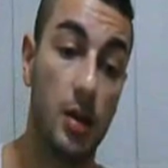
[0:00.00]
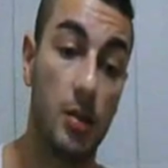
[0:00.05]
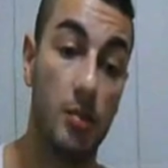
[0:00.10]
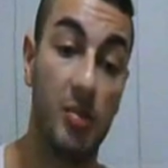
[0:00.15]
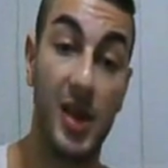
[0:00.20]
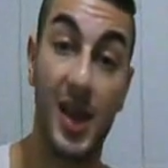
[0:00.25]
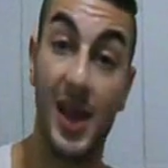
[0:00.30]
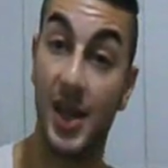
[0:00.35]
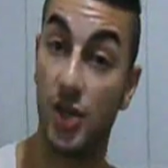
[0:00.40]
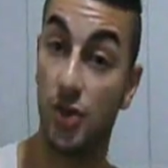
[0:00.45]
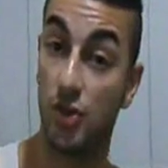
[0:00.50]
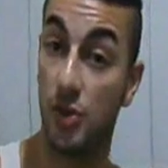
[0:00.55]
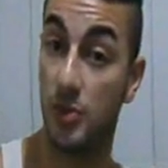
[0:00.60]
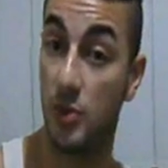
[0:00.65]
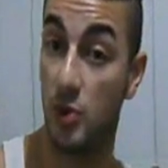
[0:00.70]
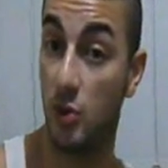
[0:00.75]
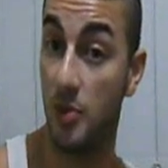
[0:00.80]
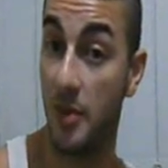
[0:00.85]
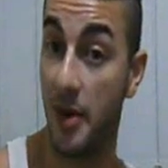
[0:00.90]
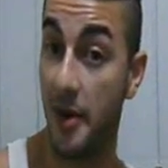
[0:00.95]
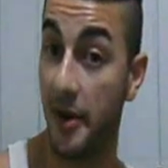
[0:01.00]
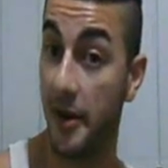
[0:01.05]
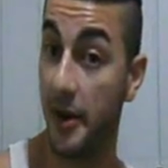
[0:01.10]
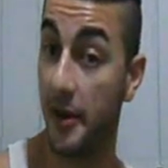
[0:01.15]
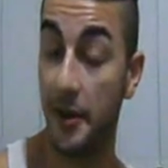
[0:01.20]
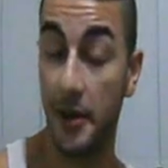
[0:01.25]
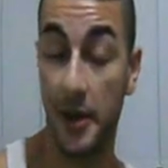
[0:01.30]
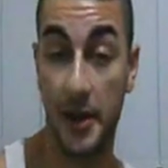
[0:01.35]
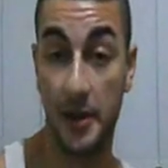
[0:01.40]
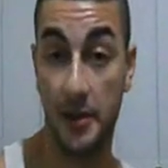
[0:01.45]
plan a trip to
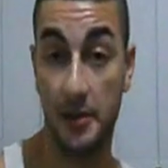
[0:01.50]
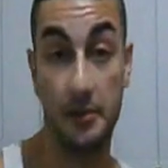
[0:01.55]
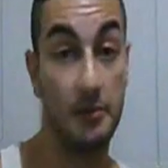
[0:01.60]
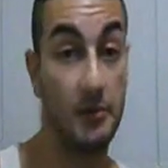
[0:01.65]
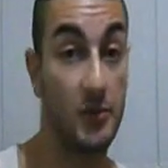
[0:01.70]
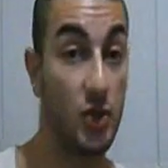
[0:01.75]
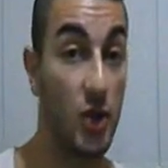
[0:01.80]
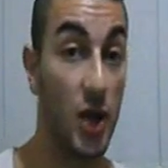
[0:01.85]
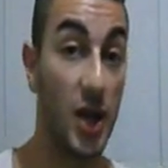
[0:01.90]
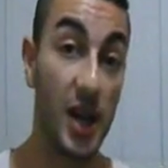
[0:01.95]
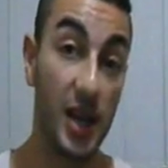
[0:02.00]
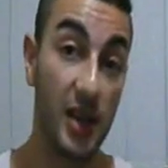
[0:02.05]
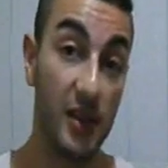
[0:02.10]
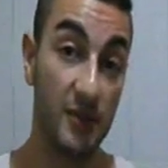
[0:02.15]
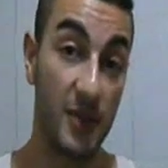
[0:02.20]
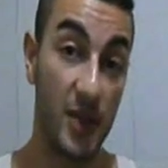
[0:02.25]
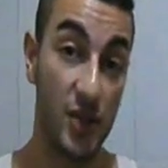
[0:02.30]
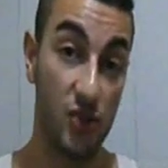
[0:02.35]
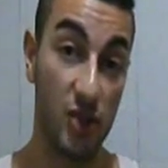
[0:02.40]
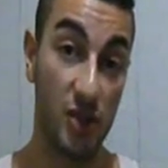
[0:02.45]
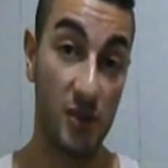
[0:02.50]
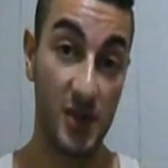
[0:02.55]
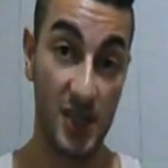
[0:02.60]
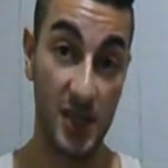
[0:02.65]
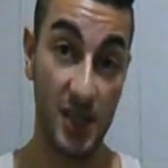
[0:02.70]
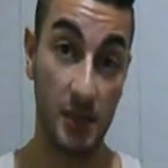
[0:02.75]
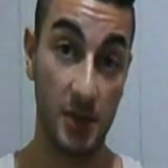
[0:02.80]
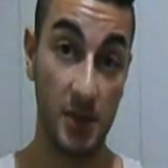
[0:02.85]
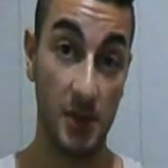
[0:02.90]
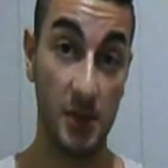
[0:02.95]
America and try to live my dream as a
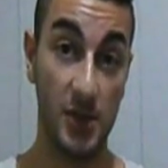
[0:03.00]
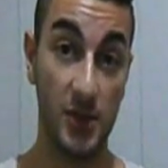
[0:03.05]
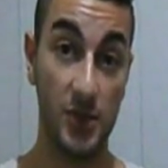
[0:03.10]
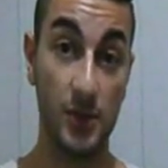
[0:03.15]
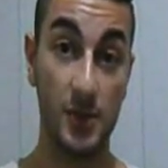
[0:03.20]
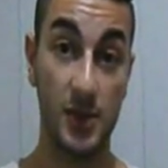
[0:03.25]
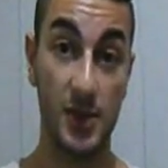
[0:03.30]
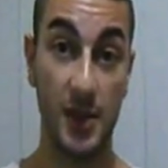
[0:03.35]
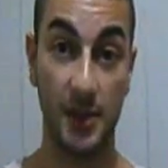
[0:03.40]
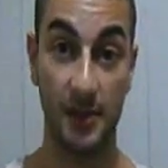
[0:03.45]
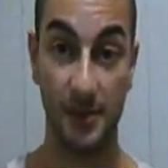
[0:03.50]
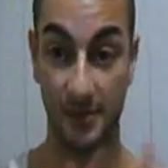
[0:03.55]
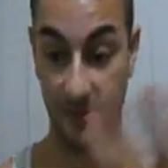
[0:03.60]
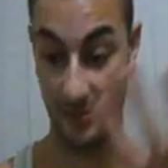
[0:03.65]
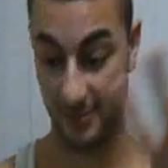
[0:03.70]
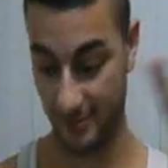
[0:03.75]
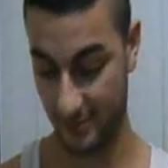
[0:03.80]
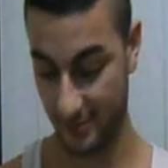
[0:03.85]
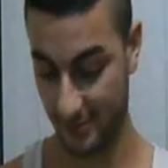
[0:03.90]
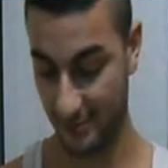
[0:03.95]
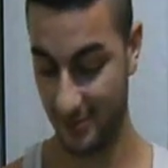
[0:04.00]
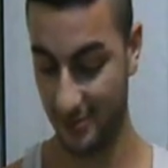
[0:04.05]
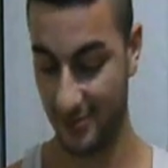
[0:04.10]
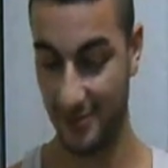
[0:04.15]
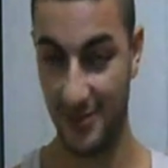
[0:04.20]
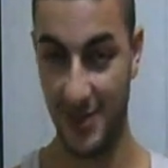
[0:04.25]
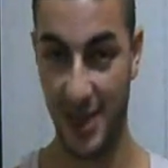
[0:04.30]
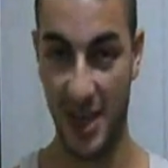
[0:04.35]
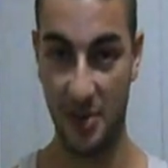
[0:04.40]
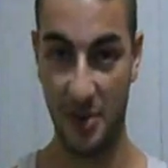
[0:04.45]
WWE superstar.
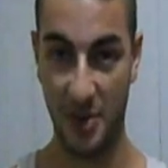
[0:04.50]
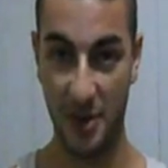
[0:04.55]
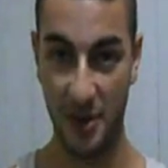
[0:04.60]
There we